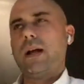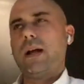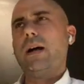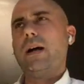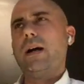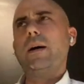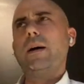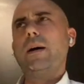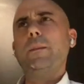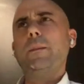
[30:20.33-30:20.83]

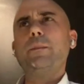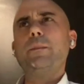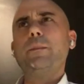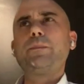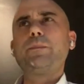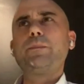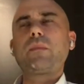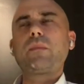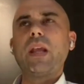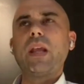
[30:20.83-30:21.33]
And
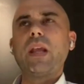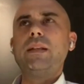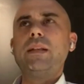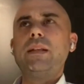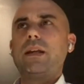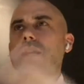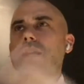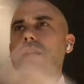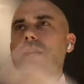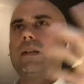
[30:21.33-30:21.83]

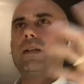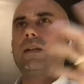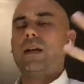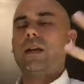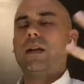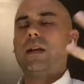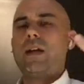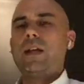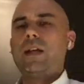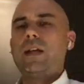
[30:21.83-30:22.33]

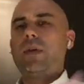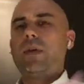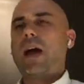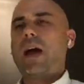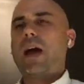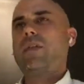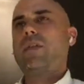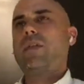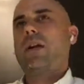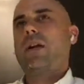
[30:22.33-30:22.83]
I think we
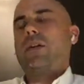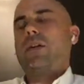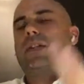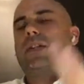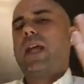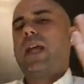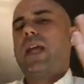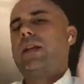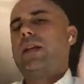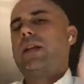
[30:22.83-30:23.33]
have that
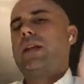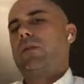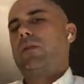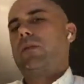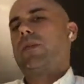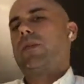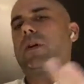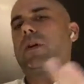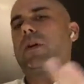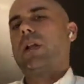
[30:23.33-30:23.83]
understanding
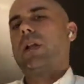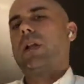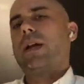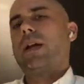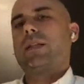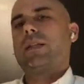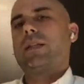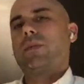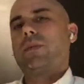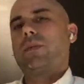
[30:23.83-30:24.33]
with our
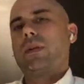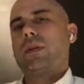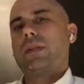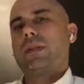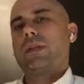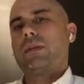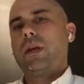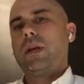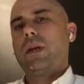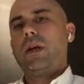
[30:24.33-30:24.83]
clients where
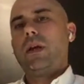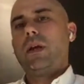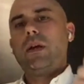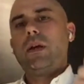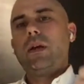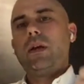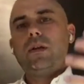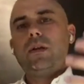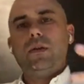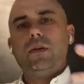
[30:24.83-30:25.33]
it's,
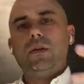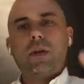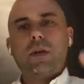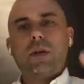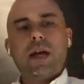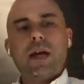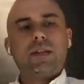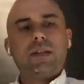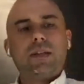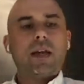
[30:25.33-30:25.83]
you
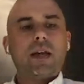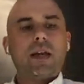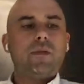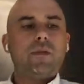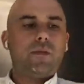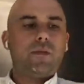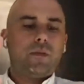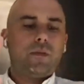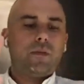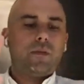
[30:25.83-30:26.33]
guys have
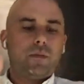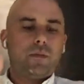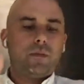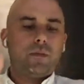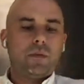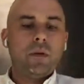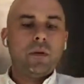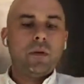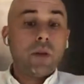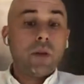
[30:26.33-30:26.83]

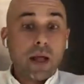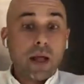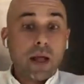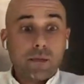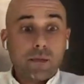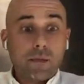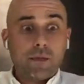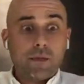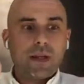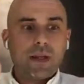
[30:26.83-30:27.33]
a lot
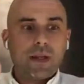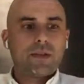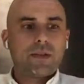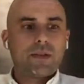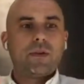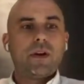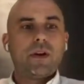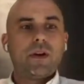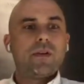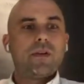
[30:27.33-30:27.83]
of things
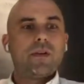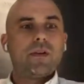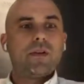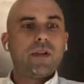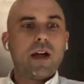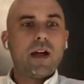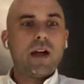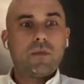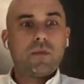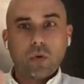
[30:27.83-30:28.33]
going on, a
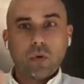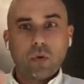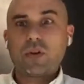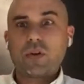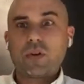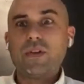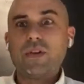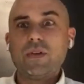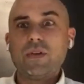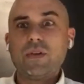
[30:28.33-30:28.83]
lot of work
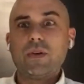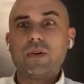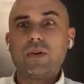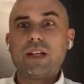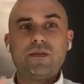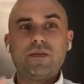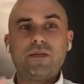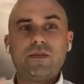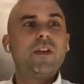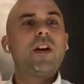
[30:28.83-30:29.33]
to do, and
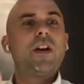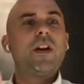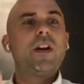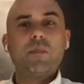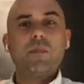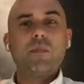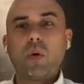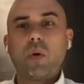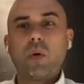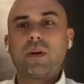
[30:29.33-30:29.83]
it's very
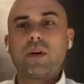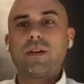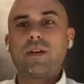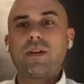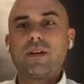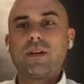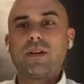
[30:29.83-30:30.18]
important.